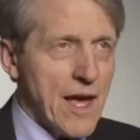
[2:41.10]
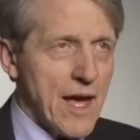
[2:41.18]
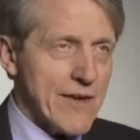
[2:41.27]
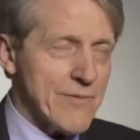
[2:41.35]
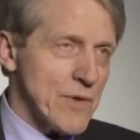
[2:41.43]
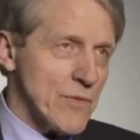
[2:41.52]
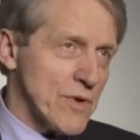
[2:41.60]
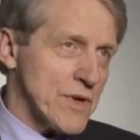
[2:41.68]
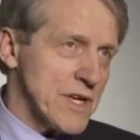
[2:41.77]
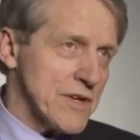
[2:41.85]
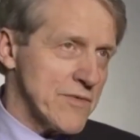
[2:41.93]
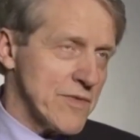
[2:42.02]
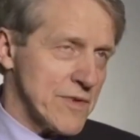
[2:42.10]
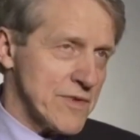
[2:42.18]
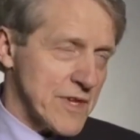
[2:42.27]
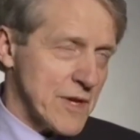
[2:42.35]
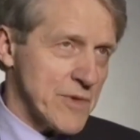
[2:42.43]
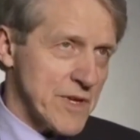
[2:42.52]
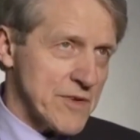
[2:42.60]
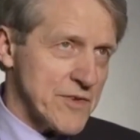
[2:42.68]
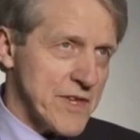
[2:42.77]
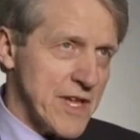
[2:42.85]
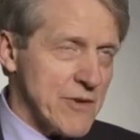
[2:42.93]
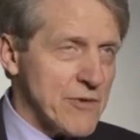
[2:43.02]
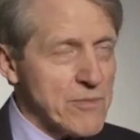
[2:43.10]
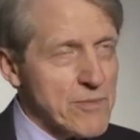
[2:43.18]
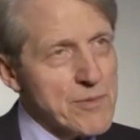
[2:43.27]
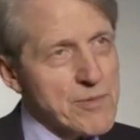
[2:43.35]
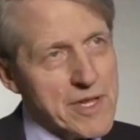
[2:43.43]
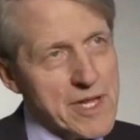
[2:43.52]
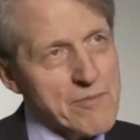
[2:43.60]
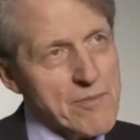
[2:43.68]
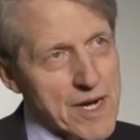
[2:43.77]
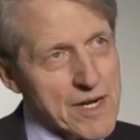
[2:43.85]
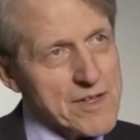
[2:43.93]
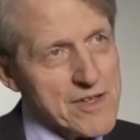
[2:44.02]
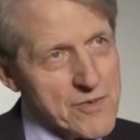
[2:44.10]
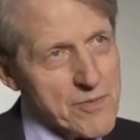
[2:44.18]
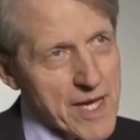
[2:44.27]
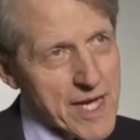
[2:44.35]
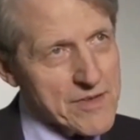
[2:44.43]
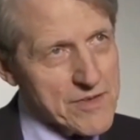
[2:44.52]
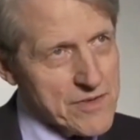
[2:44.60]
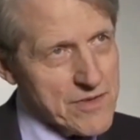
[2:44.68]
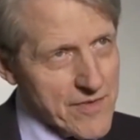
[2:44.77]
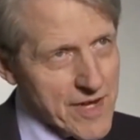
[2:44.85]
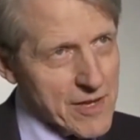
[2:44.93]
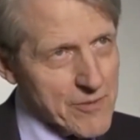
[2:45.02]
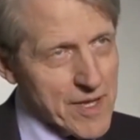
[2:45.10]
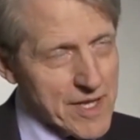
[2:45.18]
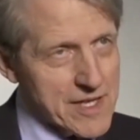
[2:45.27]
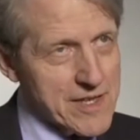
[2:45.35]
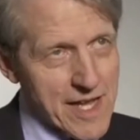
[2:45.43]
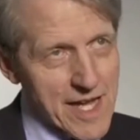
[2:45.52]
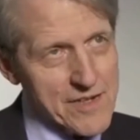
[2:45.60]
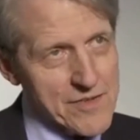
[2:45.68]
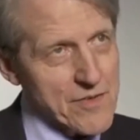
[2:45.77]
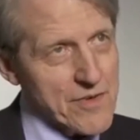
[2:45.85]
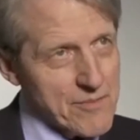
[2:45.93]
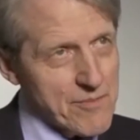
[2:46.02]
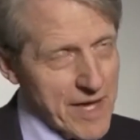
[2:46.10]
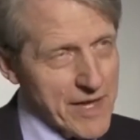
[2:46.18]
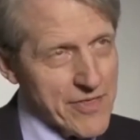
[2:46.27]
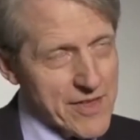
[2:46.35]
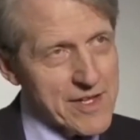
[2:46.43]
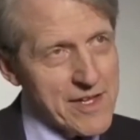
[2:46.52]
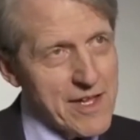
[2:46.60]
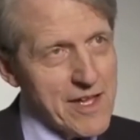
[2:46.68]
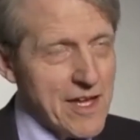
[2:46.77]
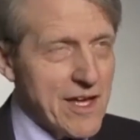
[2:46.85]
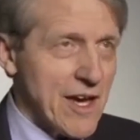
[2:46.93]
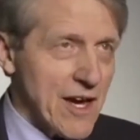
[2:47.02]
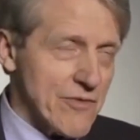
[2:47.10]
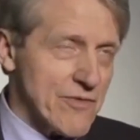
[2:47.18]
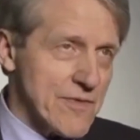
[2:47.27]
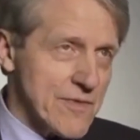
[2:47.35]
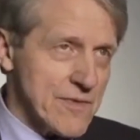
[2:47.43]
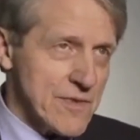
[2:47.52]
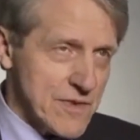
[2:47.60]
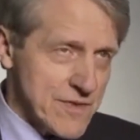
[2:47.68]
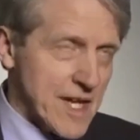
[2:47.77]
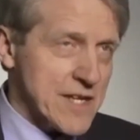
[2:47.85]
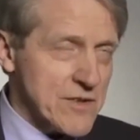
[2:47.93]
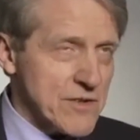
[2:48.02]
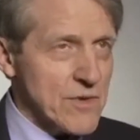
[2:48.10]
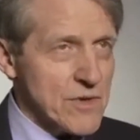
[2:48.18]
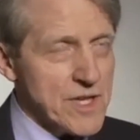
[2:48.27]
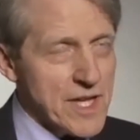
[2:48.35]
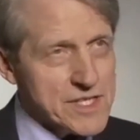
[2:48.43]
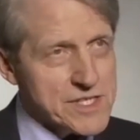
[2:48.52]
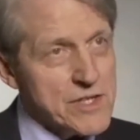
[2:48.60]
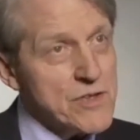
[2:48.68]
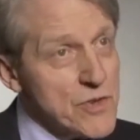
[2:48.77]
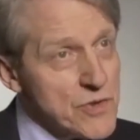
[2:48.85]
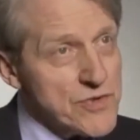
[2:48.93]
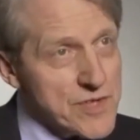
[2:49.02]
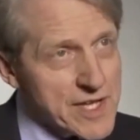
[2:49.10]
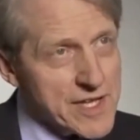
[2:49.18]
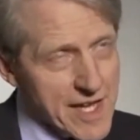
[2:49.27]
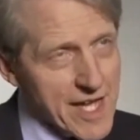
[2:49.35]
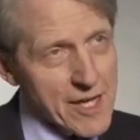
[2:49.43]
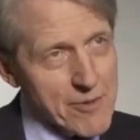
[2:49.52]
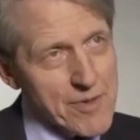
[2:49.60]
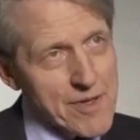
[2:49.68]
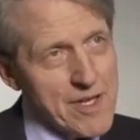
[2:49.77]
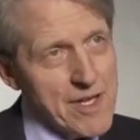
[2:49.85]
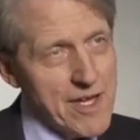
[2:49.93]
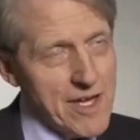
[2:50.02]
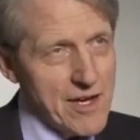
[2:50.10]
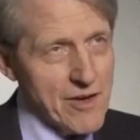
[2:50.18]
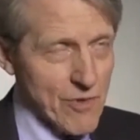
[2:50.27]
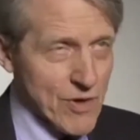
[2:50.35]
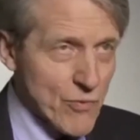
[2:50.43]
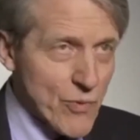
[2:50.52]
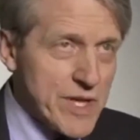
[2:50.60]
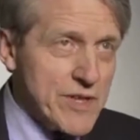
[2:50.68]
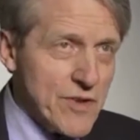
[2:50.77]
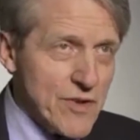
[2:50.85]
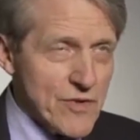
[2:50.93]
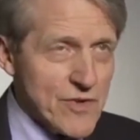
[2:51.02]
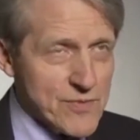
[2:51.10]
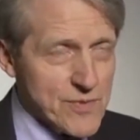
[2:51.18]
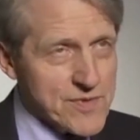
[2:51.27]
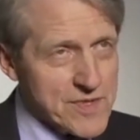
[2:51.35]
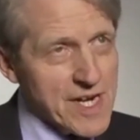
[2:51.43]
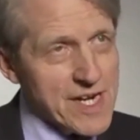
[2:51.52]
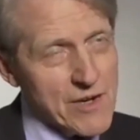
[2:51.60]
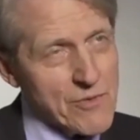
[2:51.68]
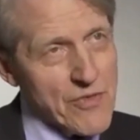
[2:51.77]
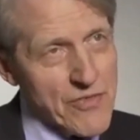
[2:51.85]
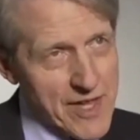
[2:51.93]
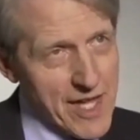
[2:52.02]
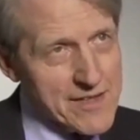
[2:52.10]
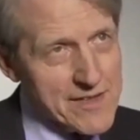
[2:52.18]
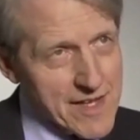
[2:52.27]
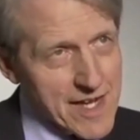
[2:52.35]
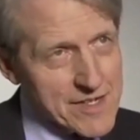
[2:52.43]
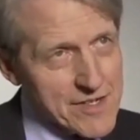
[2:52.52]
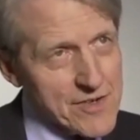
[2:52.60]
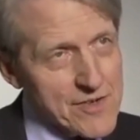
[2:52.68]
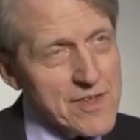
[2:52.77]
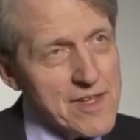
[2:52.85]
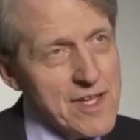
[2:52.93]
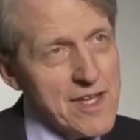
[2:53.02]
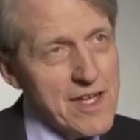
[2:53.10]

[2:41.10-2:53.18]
I've been working for some years now with people at Barclays Bank to develop an index or a method of sector rotation using CAPE. What we do is we start out with 10 sectors